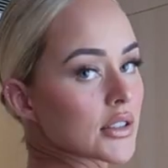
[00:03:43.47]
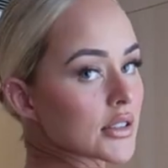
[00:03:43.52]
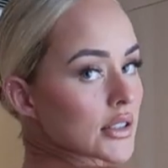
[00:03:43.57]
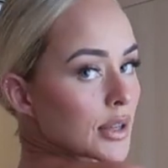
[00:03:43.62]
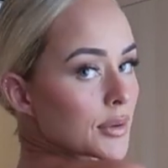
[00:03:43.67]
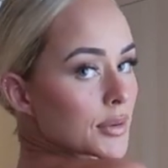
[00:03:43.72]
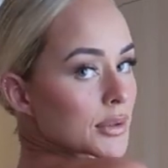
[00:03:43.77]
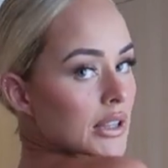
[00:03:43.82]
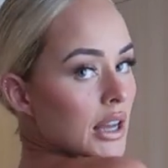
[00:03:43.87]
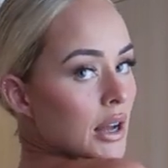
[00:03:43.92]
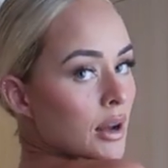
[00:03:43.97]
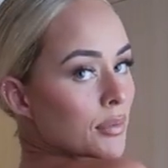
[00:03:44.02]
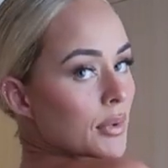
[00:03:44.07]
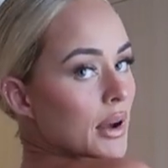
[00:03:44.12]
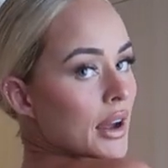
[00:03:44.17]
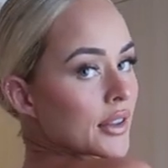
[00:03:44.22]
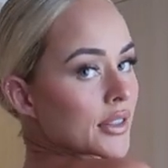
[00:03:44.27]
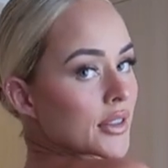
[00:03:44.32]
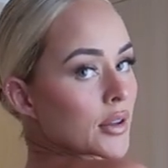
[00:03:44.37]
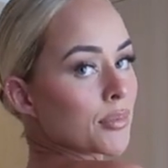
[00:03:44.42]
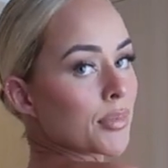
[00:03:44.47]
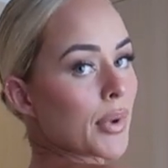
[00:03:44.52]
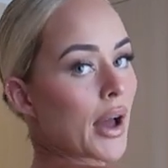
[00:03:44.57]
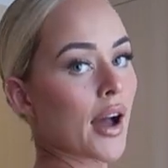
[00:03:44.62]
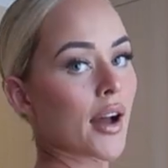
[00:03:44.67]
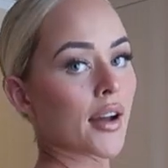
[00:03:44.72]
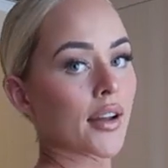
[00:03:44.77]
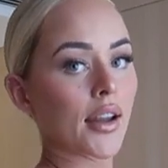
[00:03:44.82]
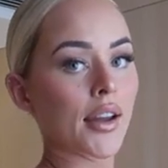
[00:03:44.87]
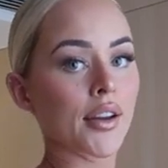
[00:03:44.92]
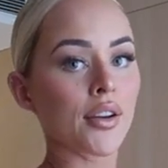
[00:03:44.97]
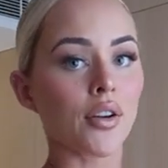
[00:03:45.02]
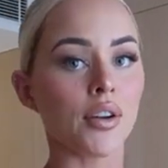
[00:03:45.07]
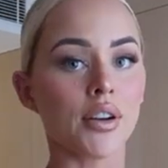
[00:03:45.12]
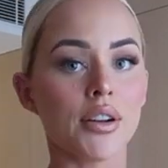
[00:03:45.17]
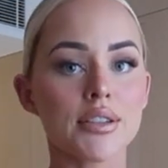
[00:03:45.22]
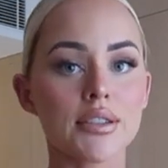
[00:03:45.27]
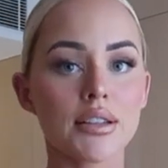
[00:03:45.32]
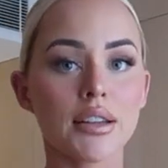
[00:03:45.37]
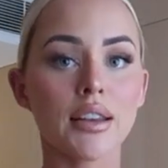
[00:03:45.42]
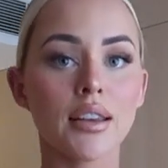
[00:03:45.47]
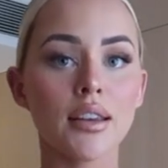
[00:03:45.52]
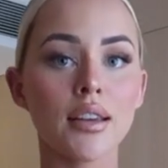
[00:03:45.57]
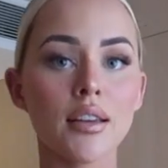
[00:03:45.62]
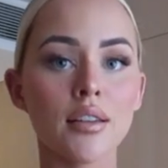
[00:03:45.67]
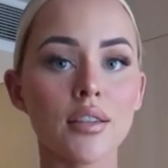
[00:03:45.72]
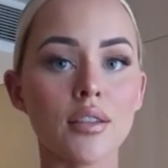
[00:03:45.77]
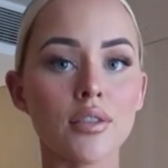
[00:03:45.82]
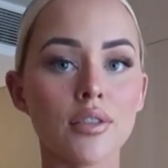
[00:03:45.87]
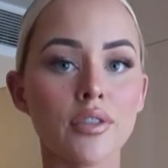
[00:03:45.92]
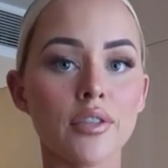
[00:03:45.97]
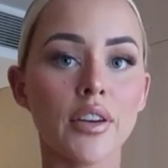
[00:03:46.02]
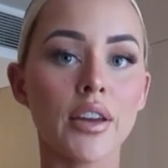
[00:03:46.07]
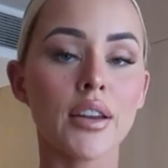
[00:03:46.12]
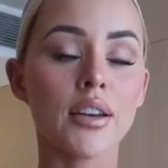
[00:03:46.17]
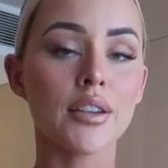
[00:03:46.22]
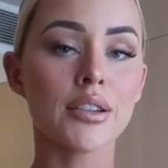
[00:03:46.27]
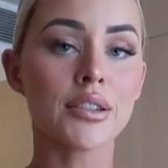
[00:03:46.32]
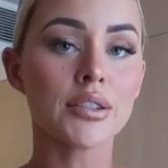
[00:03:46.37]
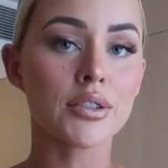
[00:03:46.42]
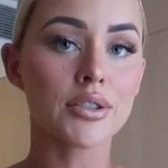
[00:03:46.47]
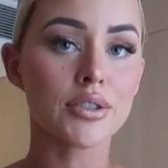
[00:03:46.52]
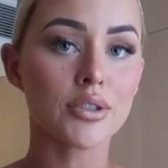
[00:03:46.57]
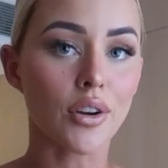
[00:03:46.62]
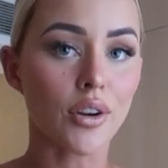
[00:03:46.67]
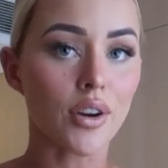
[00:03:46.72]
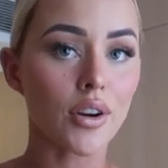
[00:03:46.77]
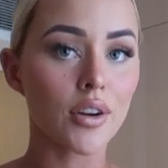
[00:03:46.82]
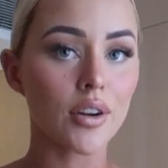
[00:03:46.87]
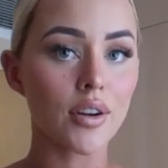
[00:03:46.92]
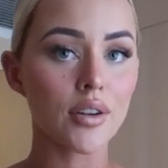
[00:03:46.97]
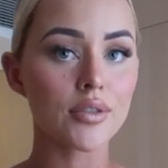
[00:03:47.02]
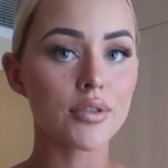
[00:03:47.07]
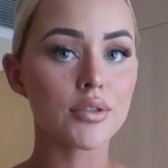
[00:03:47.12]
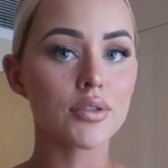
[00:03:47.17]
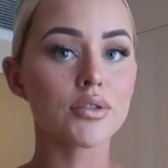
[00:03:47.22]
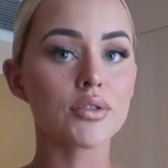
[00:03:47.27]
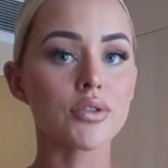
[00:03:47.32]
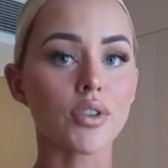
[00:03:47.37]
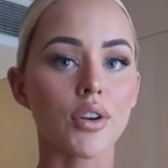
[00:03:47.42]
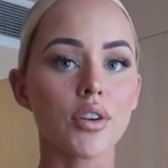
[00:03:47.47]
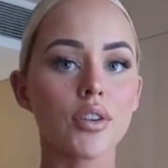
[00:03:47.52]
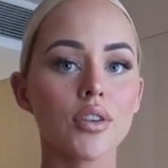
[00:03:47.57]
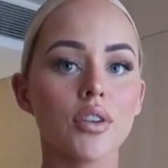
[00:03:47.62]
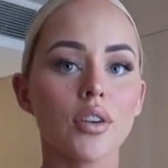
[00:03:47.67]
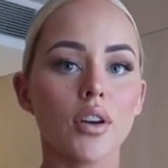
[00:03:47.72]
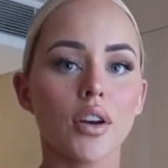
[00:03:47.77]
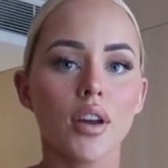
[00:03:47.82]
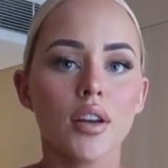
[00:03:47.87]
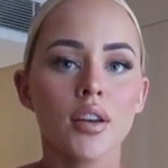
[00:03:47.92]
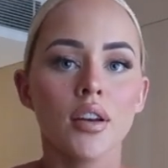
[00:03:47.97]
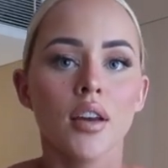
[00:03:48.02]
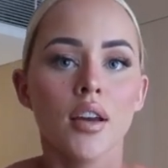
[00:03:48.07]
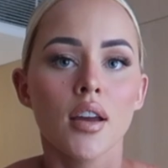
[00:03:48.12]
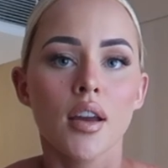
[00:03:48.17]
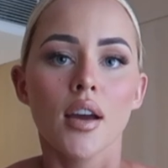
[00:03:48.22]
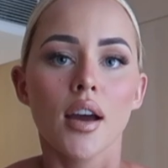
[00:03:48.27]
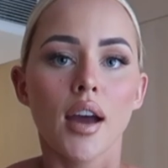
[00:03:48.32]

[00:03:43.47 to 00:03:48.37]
zips up at the back, and honestly the fit is so, so good.